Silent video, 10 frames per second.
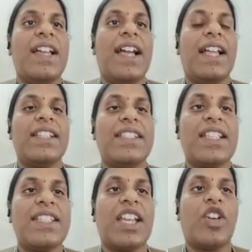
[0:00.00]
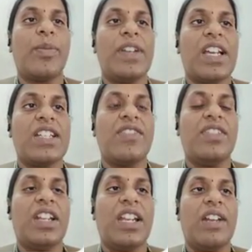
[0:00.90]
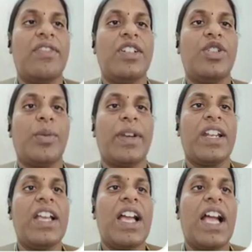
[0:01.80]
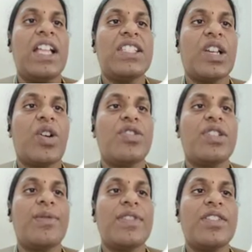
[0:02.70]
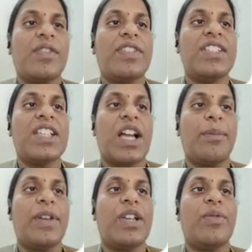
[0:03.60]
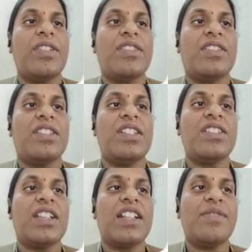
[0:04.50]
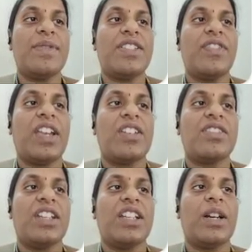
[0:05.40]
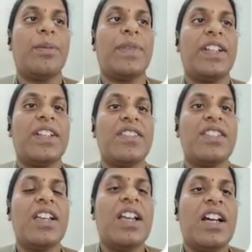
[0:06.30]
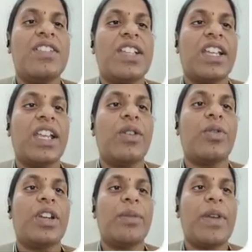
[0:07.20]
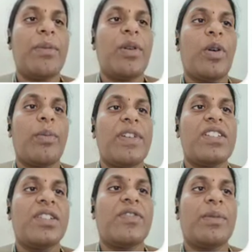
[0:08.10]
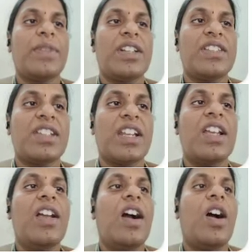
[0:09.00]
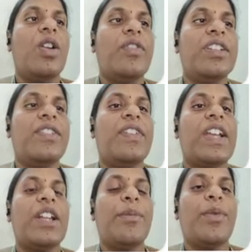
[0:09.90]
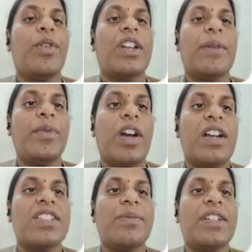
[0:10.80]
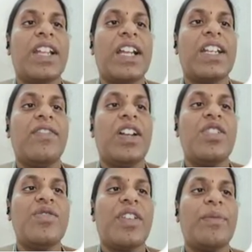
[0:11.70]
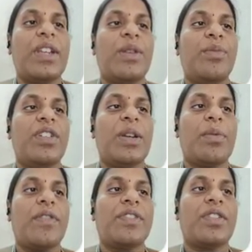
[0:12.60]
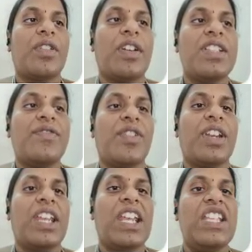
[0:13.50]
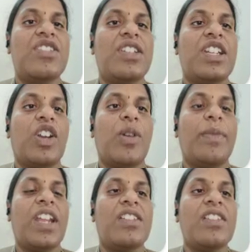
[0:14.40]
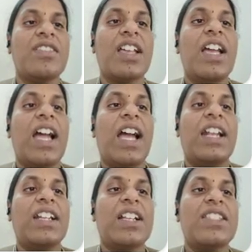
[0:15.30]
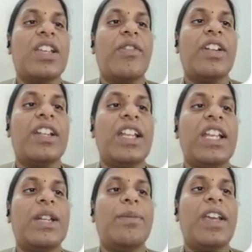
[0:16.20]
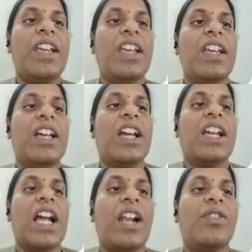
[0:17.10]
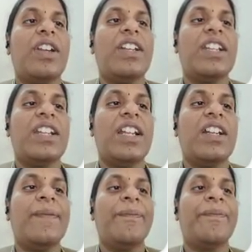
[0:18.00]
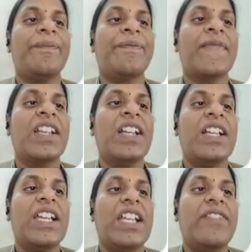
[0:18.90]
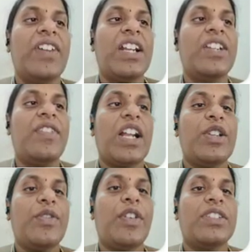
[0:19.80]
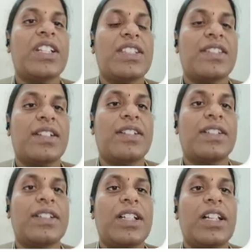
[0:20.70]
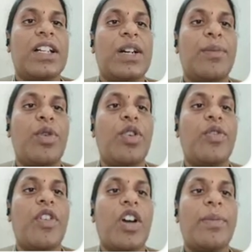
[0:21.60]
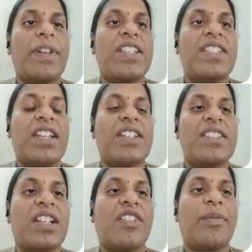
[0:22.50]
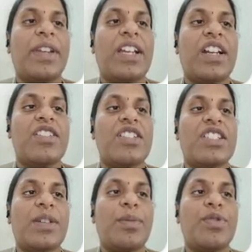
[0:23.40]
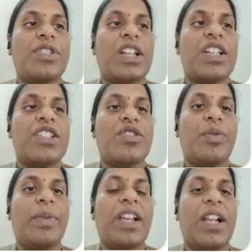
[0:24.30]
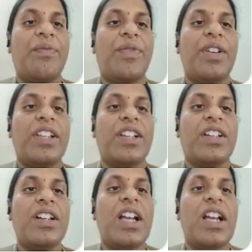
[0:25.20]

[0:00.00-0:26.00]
and the cents cannot be negative in the real world domain. As a consequence of these ambiguities and specification incompleteness, a checking routine may be omitted from the design, allowing the final program to accept the negative values from the input number of the coins for each denominations, and consequently it may calculate in an invalid value for the result. A more formally stated set of preconditions and post-conditions would be helpful here,